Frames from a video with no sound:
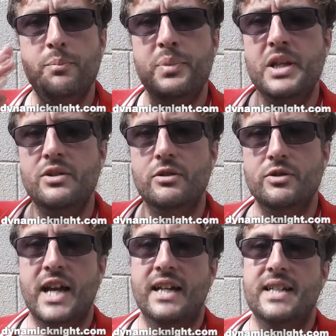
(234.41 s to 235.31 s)

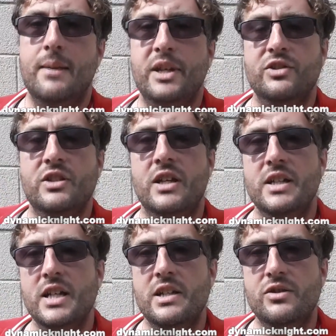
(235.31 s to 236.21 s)
Peter's academic
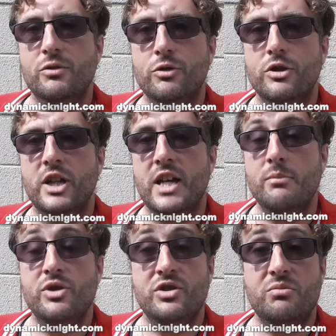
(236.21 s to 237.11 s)
studies or
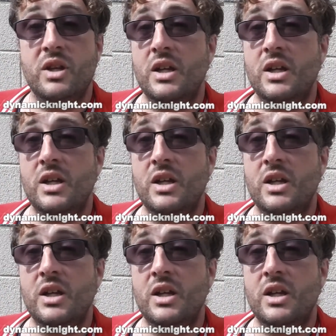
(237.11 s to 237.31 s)
him just